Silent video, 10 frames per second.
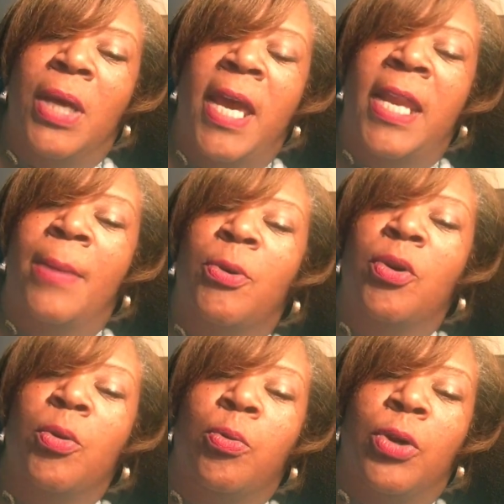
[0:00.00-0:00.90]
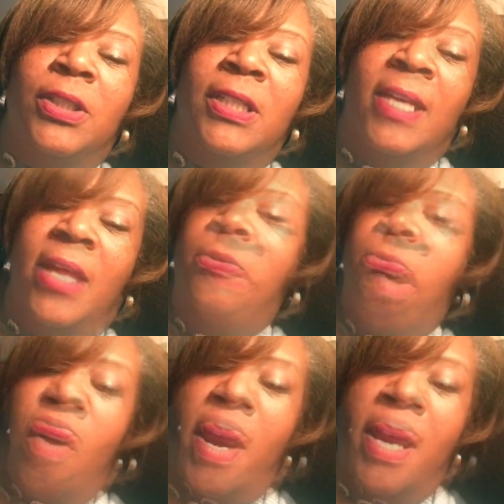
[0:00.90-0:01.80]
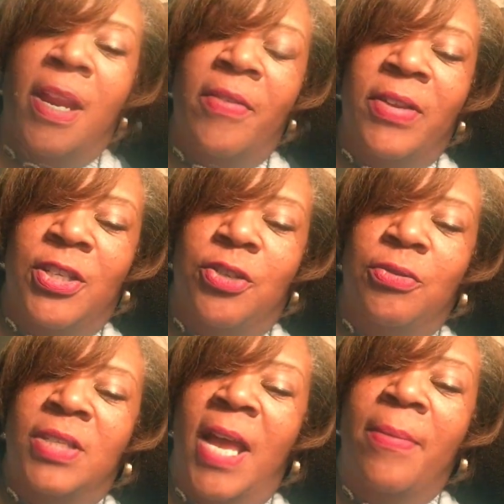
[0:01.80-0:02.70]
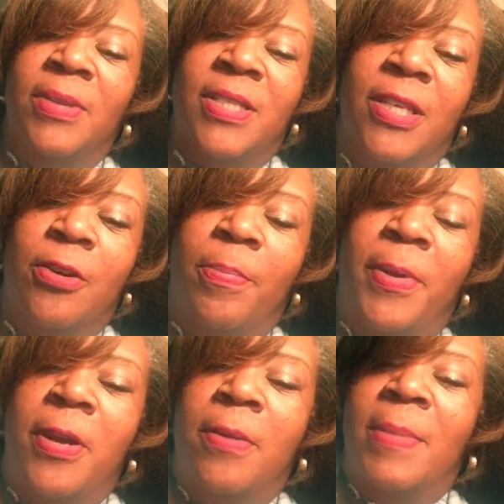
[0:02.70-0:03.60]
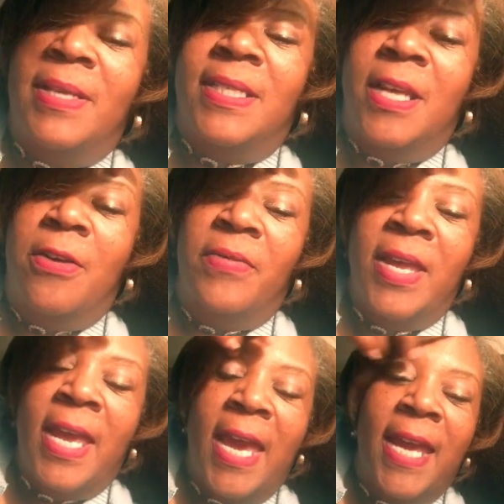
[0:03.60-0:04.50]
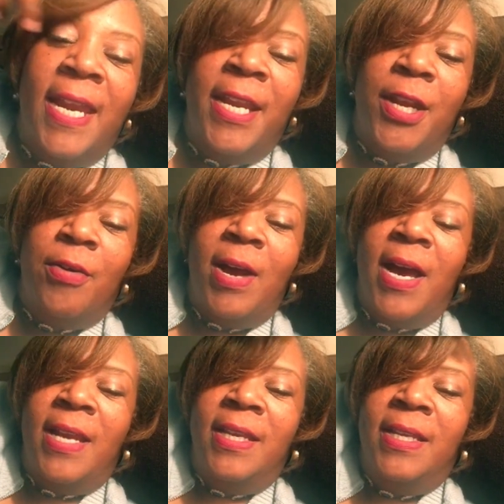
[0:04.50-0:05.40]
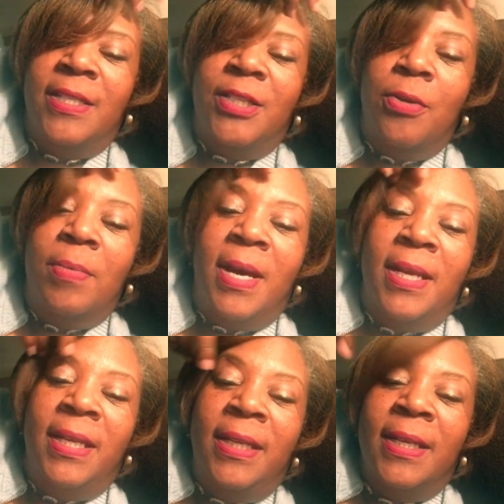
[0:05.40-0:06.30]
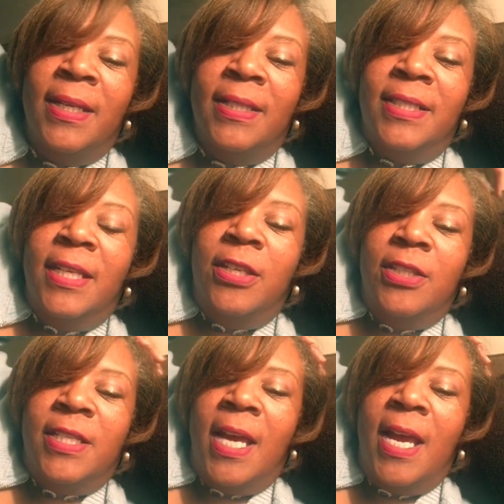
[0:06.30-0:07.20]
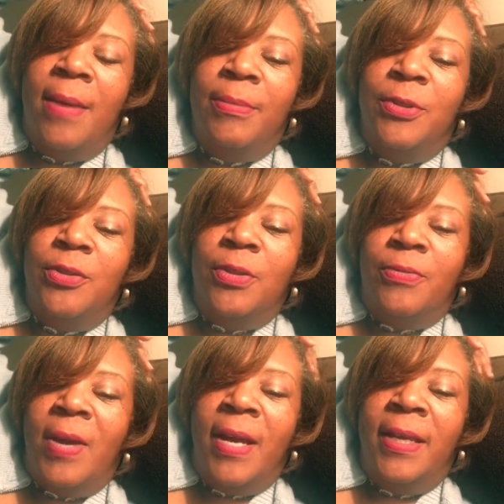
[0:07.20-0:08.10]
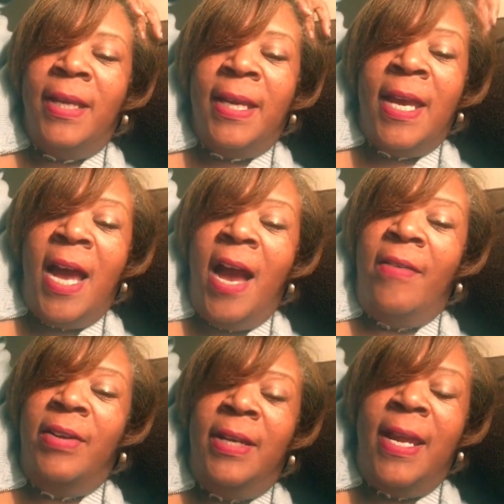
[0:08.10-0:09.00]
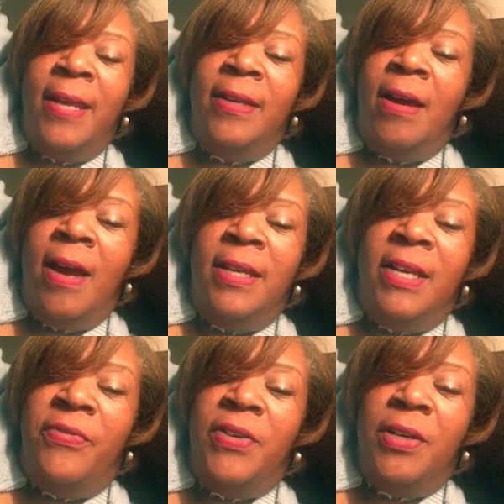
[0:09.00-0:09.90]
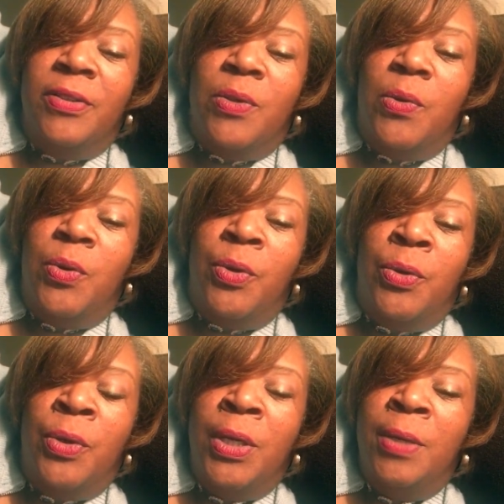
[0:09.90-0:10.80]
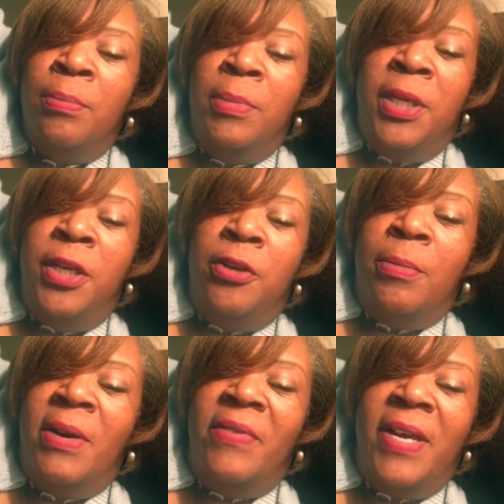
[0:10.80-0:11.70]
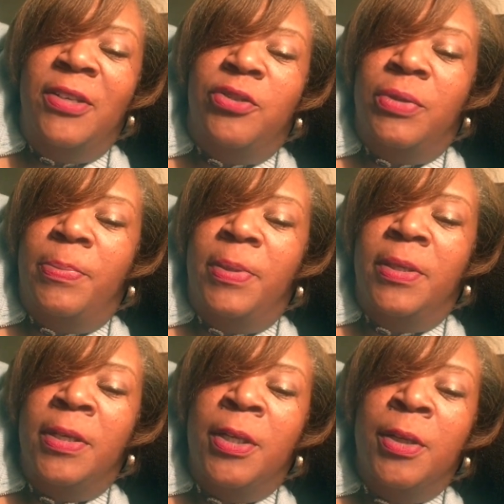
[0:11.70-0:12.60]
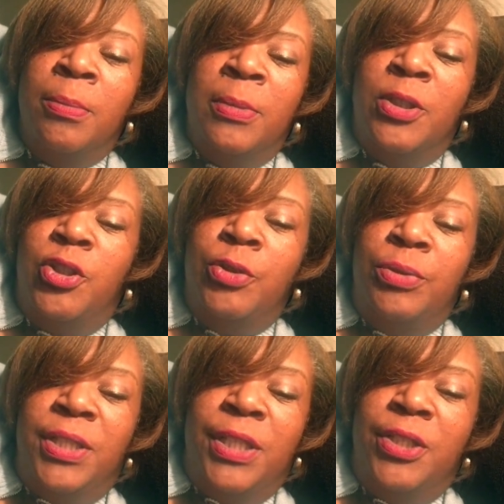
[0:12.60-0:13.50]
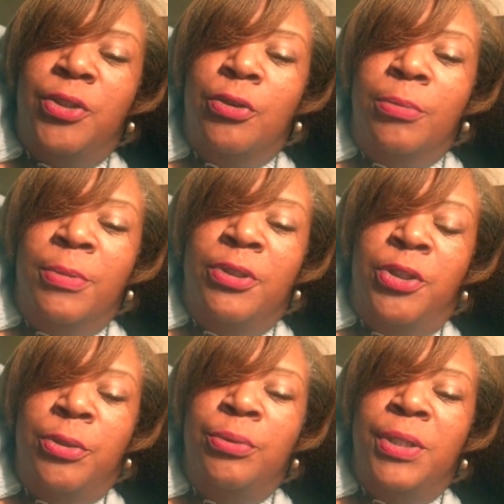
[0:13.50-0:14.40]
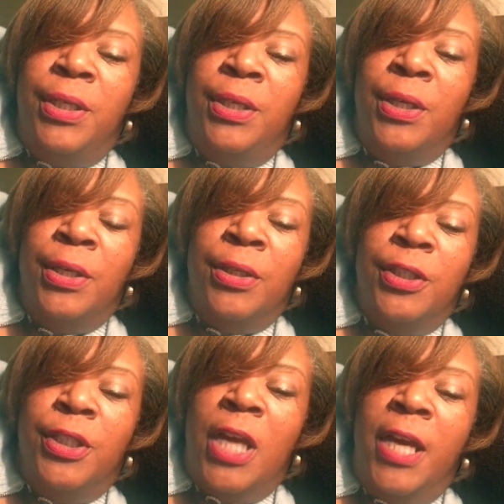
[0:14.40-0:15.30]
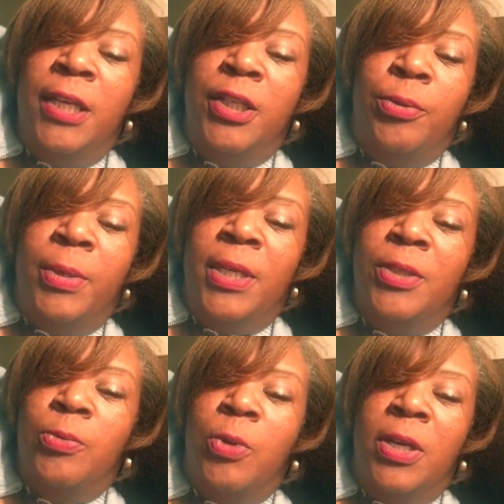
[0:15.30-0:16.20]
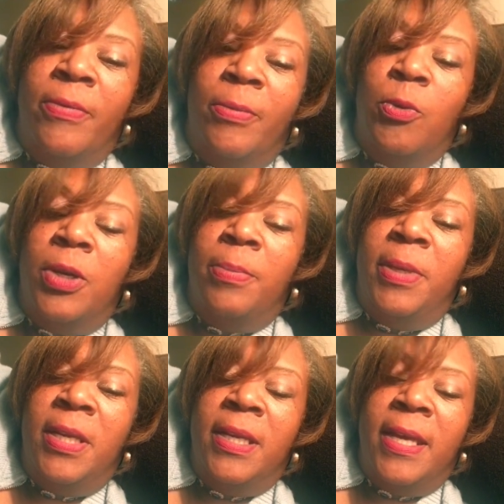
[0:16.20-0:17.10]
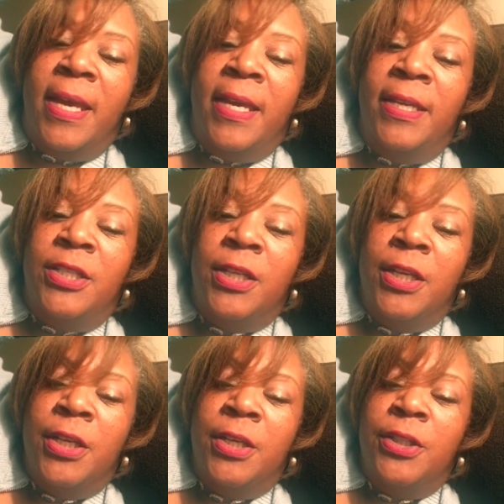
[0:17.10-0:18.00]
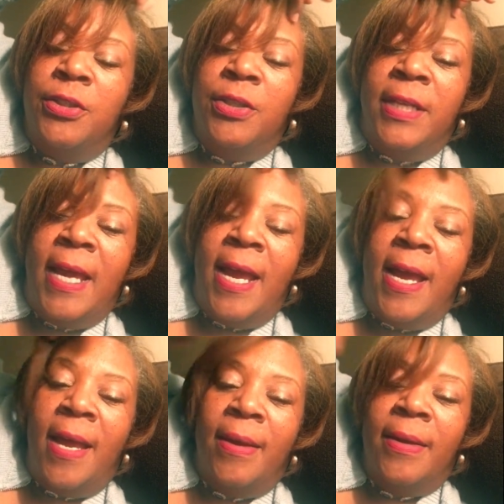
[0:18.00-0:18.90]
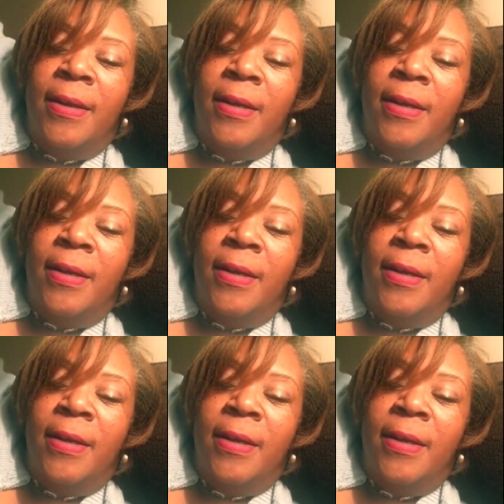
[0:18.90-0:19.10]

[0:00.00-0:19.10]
And I'm going to work together. We've all had our issues. I'm a single parent myself, and I know how it is. So, Monie, take your time, do it right. Other than that, y'all, ain't nothing else going on. Minnie and her mother ain't tripping. Miss Juicy is doing Miss Juicy. The tiny twins, one of them want to be engaged to the guy,